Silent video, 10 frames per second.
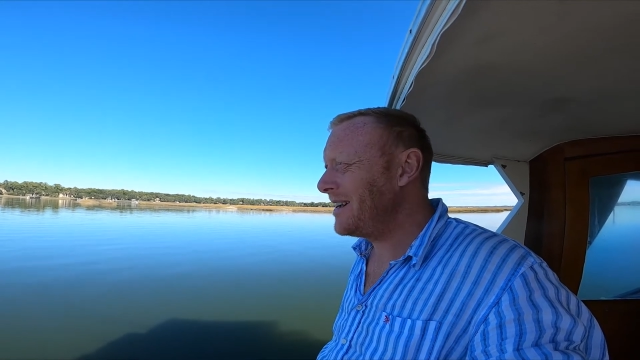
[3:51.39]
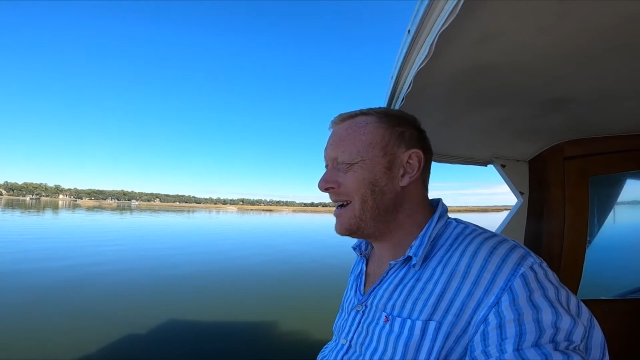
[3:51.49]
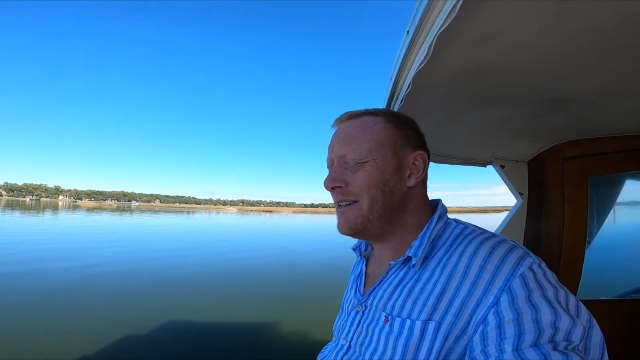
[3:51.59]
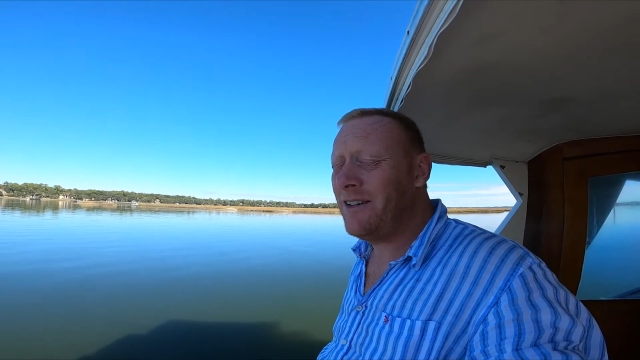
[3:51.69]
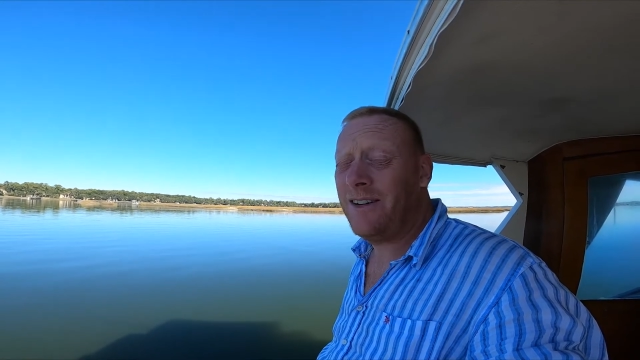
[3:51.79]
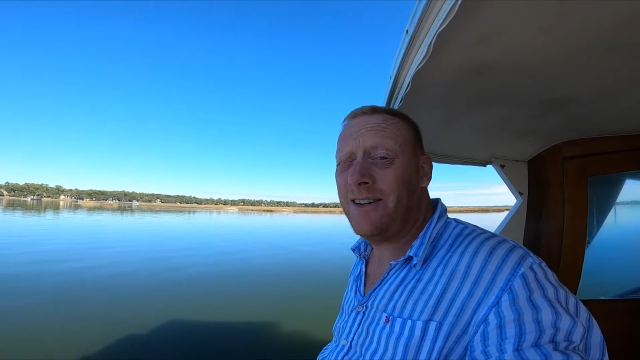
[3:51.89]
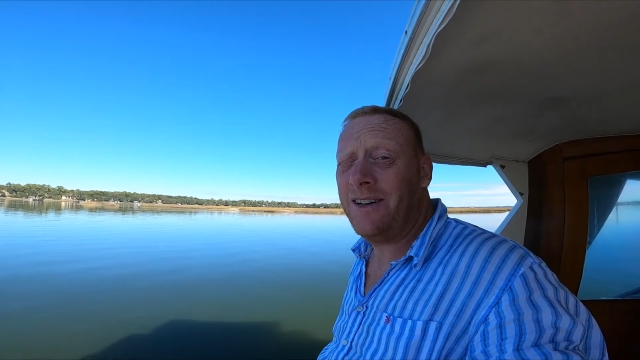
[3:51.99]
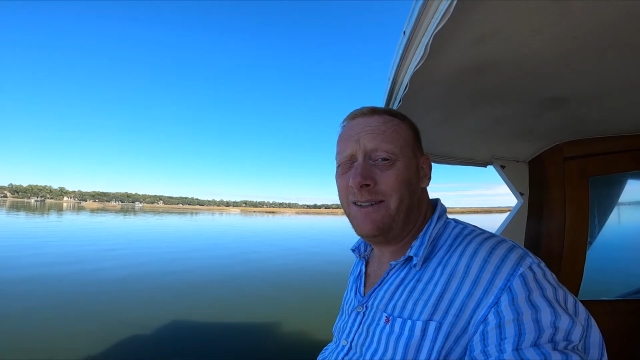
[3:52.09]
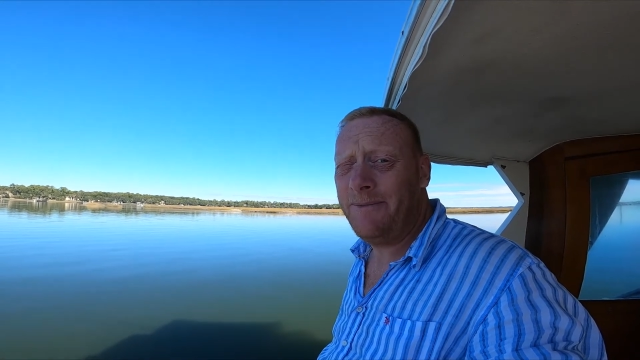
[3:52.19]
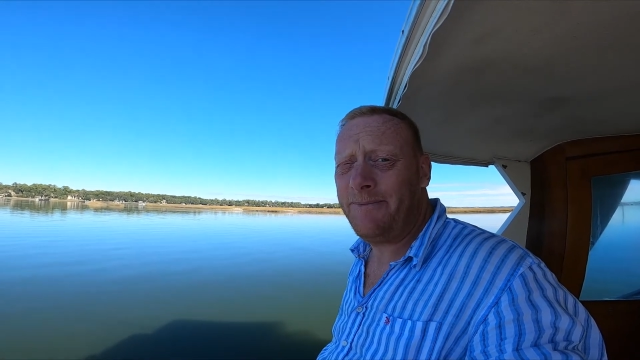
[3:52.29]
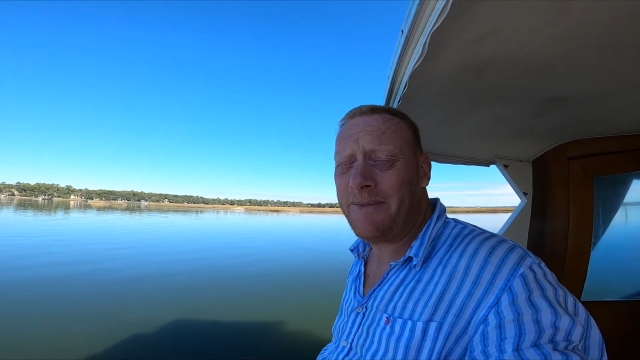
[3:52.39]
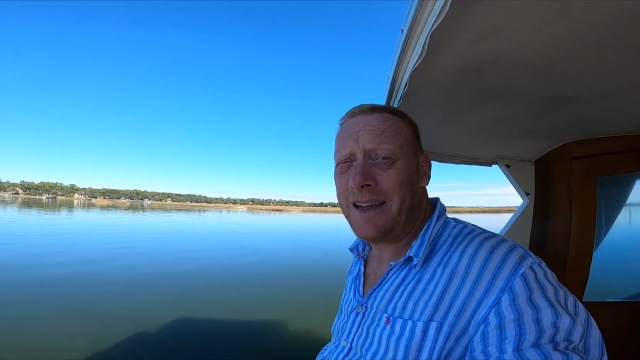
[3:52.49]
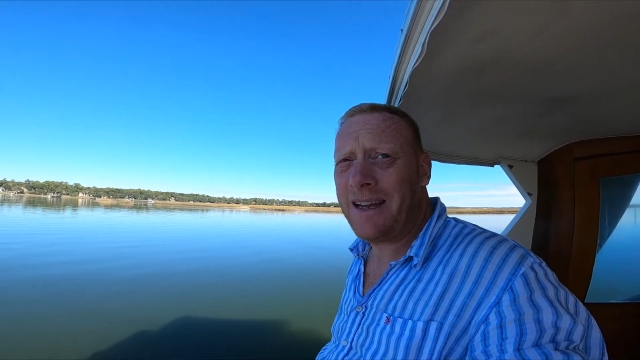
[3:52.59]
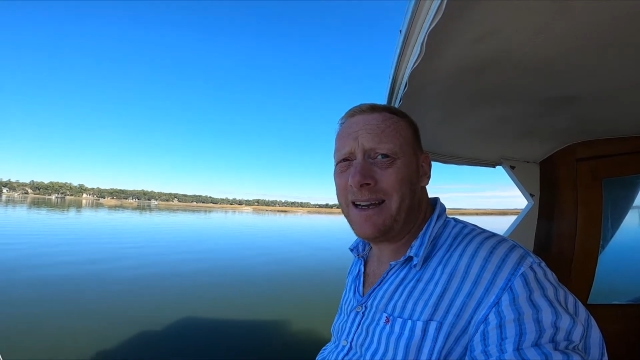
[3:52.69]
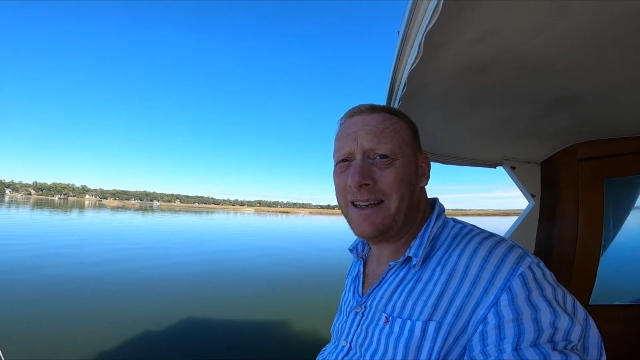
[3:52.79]
Carolina,
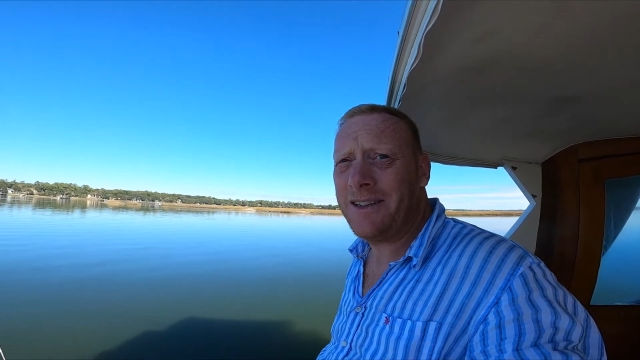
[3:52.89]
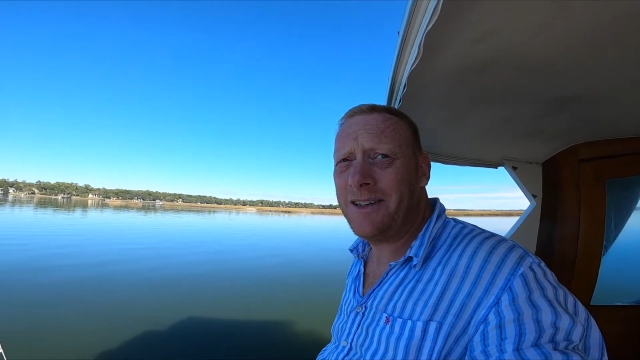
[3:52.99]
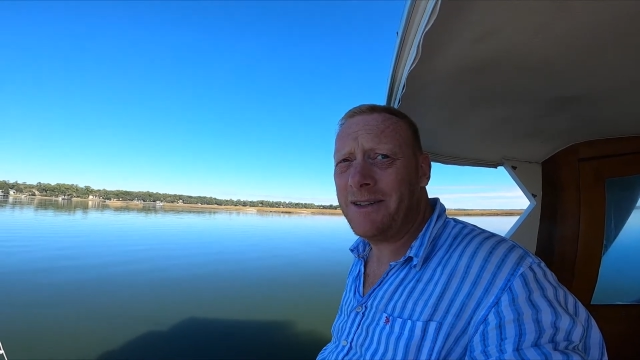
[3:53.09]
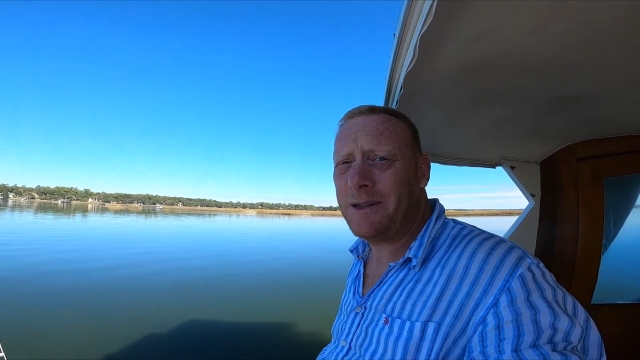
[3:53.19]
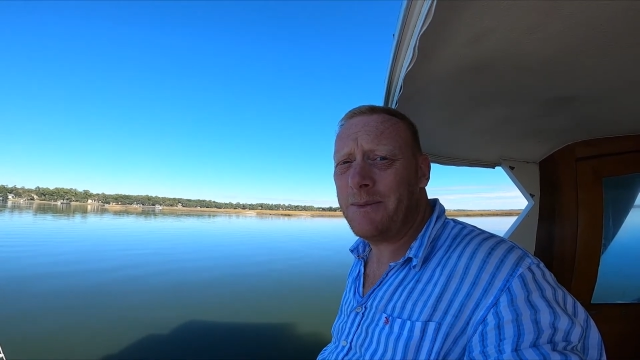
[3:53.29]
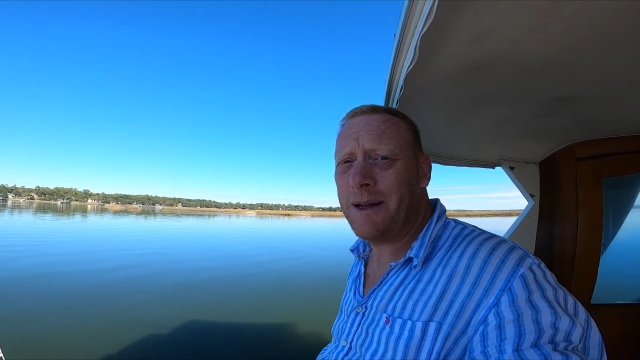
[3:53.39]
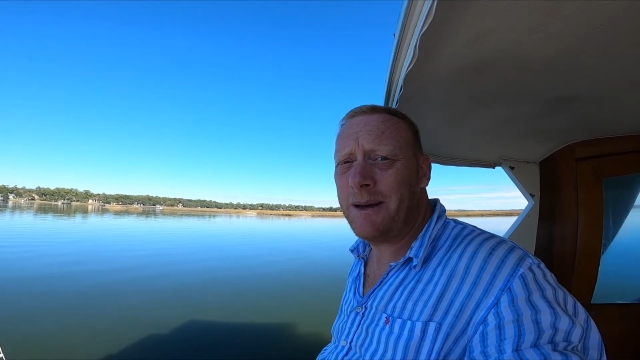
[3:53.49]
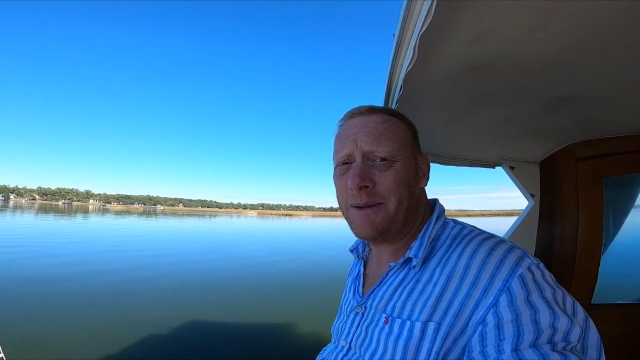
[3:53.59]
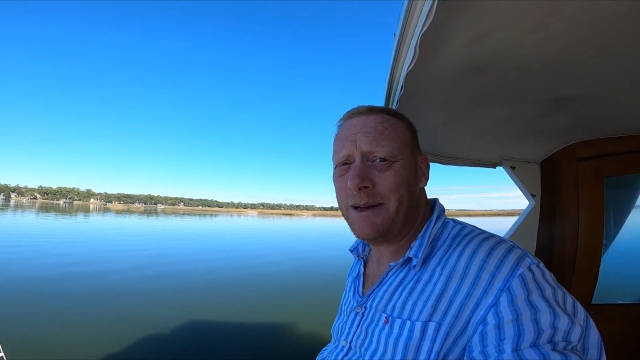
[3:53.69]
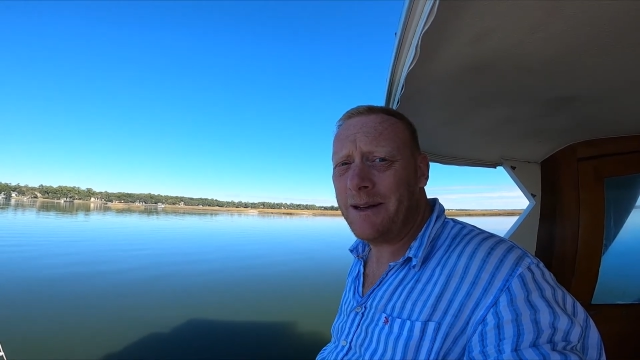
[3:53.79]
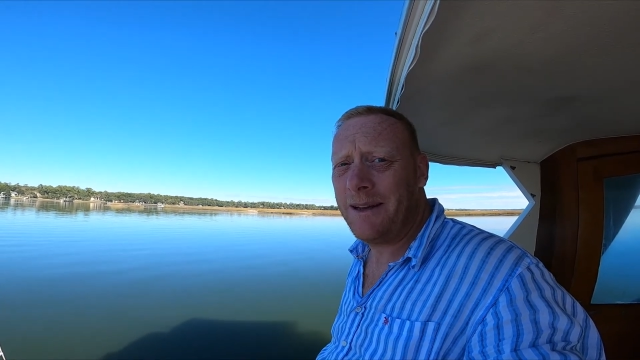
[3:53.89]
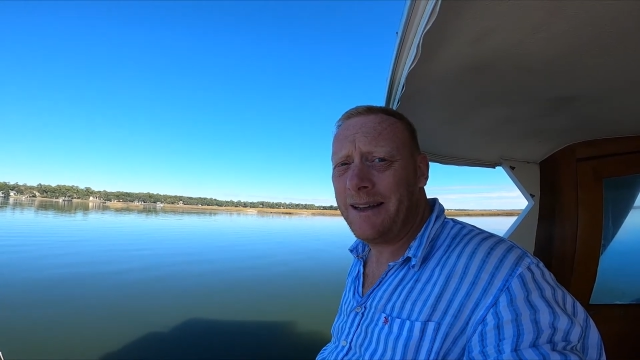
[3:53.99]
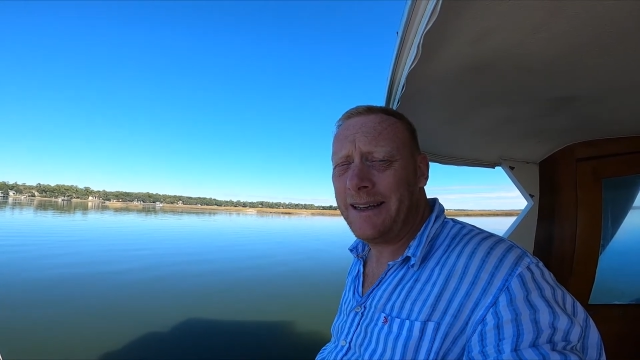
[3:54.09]
and the generator's playing up again.